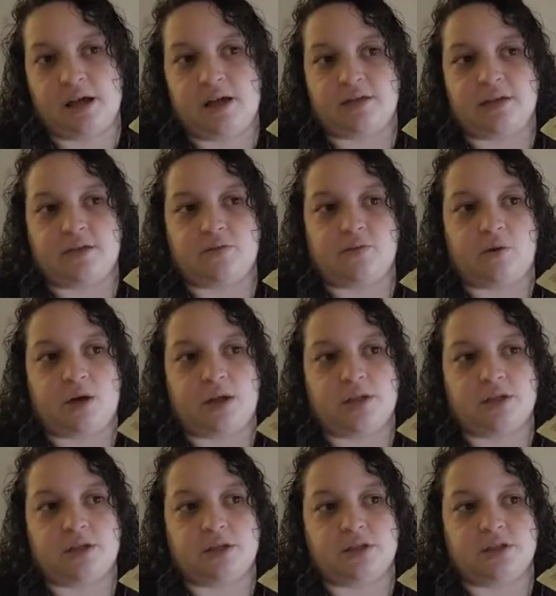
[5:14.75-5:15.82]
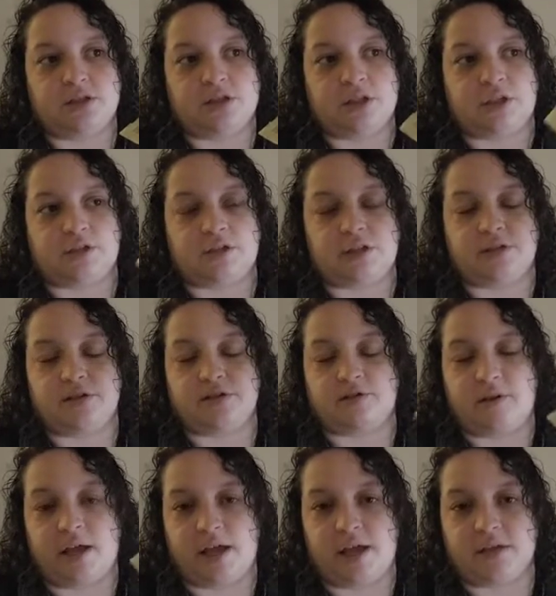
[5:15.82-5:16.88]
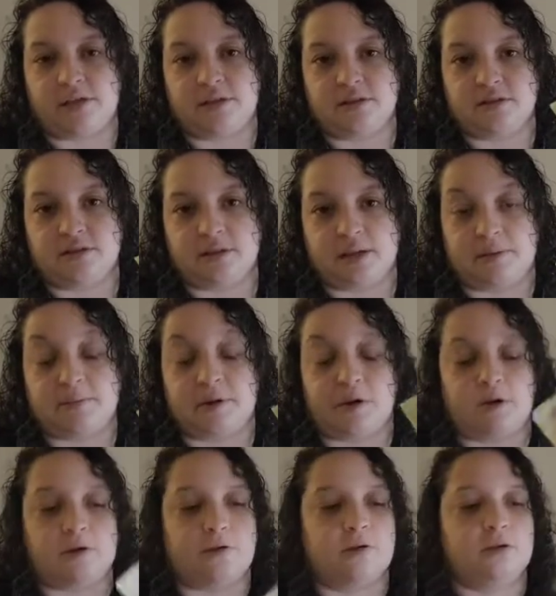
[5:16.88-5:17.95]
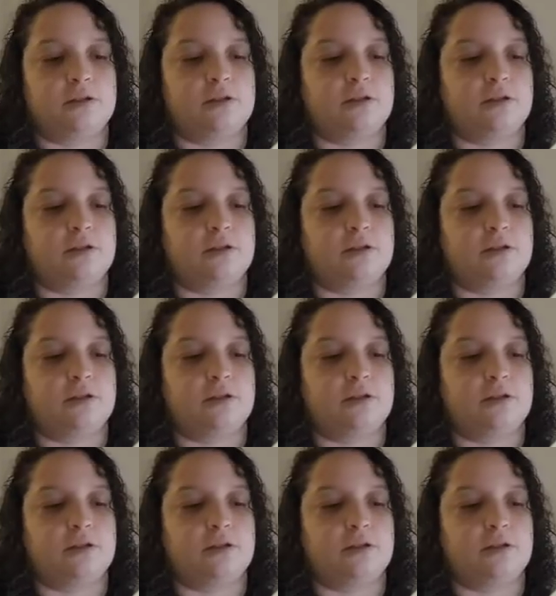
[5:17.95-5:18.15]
and then 1 shuttle and thread, like ball